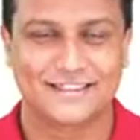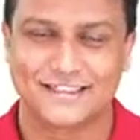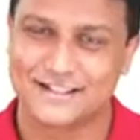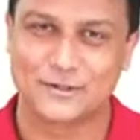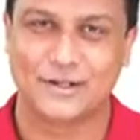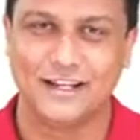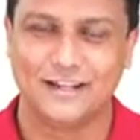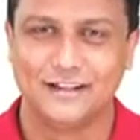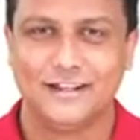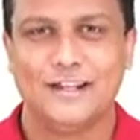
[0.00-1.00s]
Is it okay?
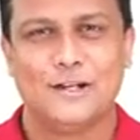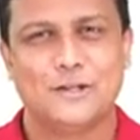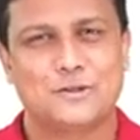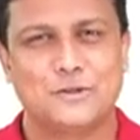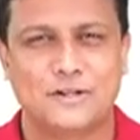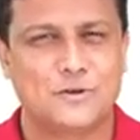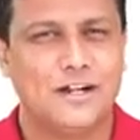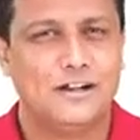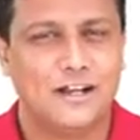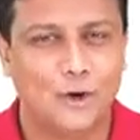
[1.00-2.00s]
So that's your
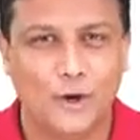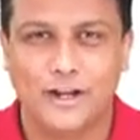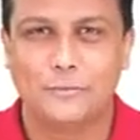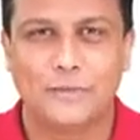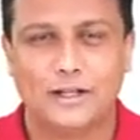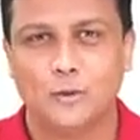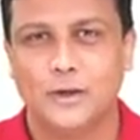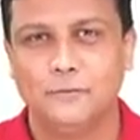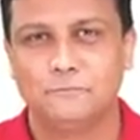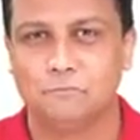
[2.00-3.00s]
entire auditory
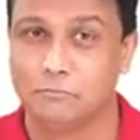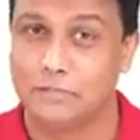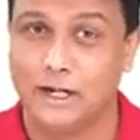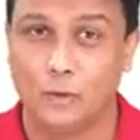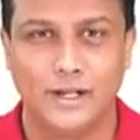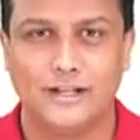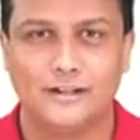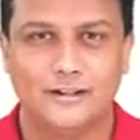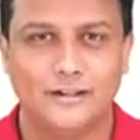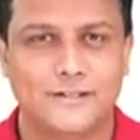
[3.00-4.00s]
pathway made very
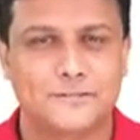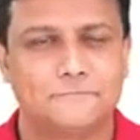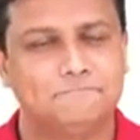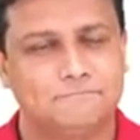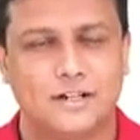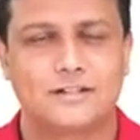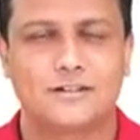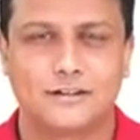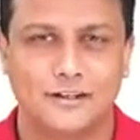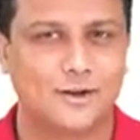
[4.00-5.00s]
clear, guys.
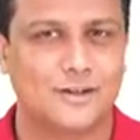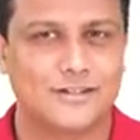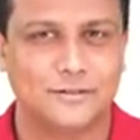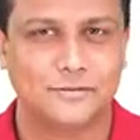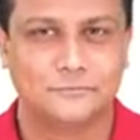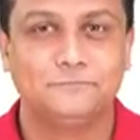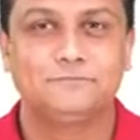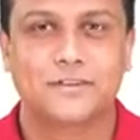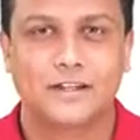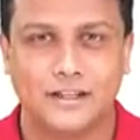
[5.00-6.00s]
Crystal clear concept.
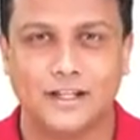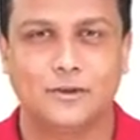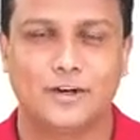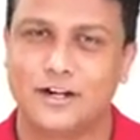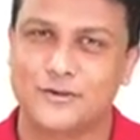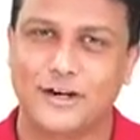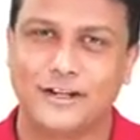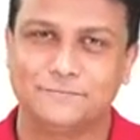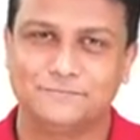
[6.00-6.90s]
Thank you for understanding.